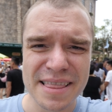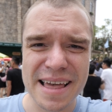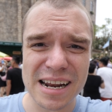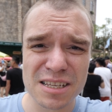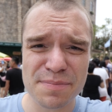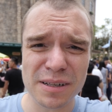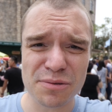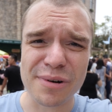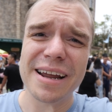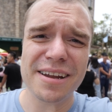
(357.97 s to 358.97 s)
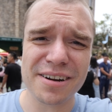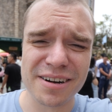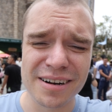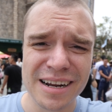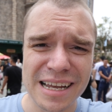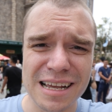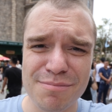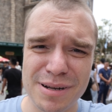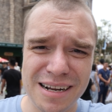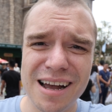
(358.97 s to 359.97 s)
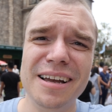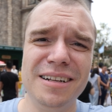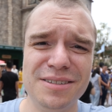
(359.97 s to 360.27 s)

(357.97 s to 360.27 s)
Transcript: that is built right here in Banana Hill.